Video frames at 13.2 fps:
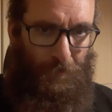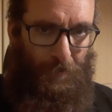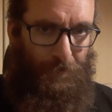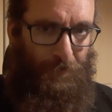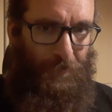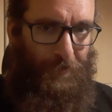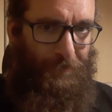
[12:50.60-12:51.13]

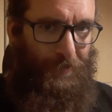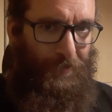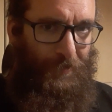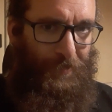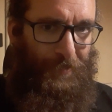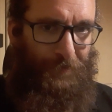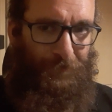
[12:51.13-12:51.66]
in theory
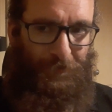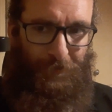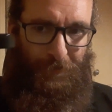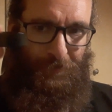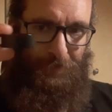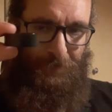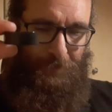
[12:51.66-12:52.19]
I'd have
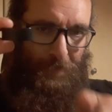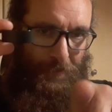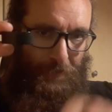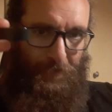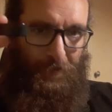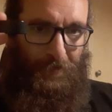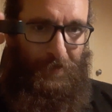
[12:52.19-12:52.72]
to
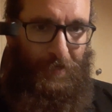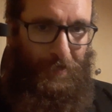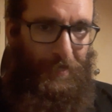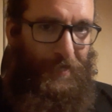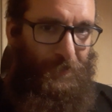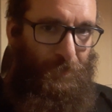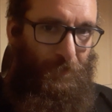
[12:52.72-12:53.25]
get
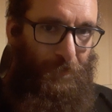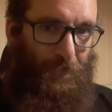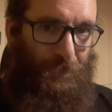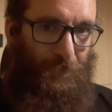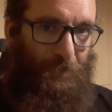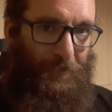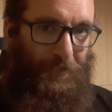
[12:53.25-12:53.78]
actual
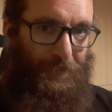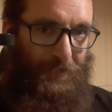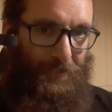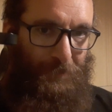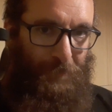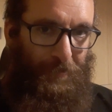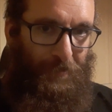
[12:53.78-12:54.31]
nostril
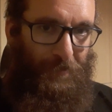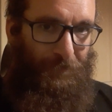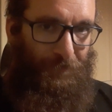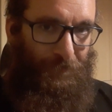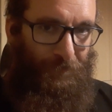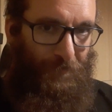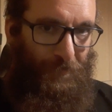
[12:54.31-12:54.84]
piercings big enough
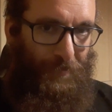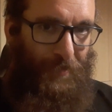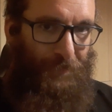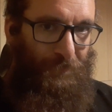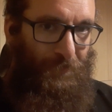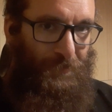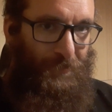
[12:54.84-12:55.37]
to fit that
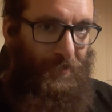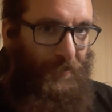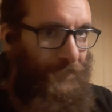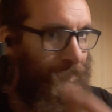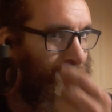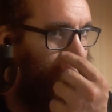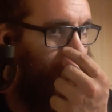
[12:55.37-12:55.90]
through
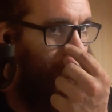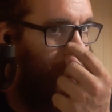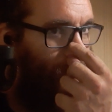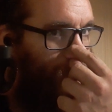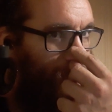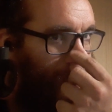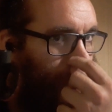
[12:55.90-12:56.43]
sideways.
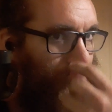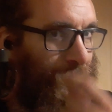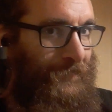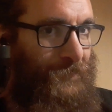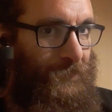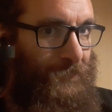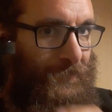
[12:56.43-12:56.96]
Obviously you wouldn't
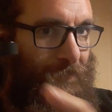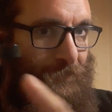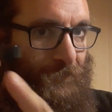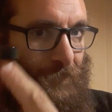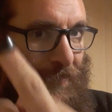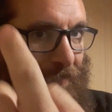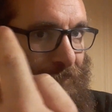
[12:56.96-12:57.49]
have to be
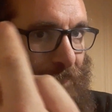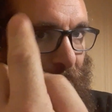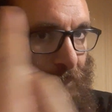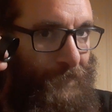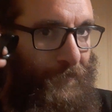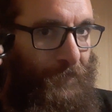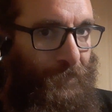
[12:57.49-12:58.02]
that far
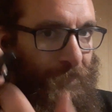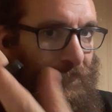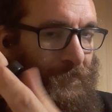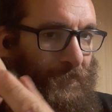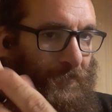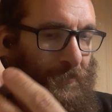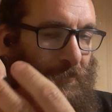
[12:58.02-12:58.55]
around,
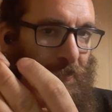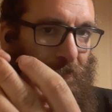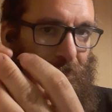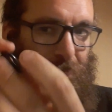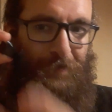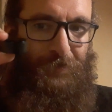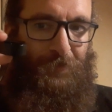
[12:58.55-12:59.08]
it would
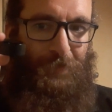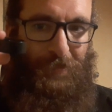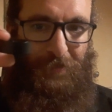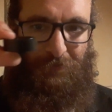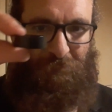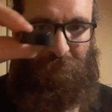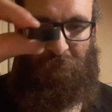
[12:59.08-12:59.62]
just have to
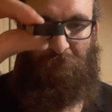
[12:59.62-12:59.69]
be,